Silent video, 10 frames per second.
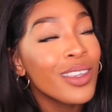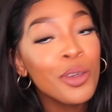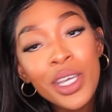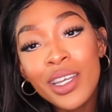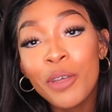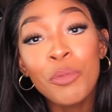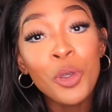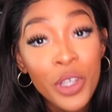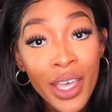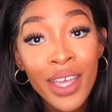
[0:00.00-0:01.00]
You need to
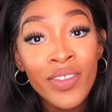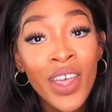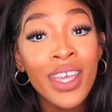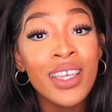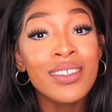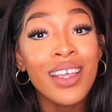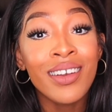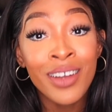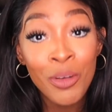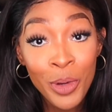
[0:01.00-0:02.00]
communicate. That is
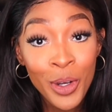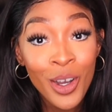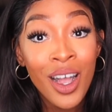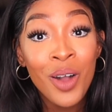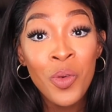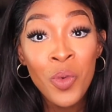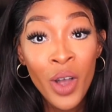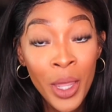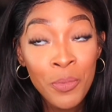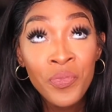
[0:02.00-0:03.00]
number
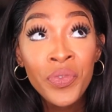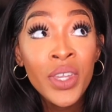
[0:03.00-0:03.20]
one.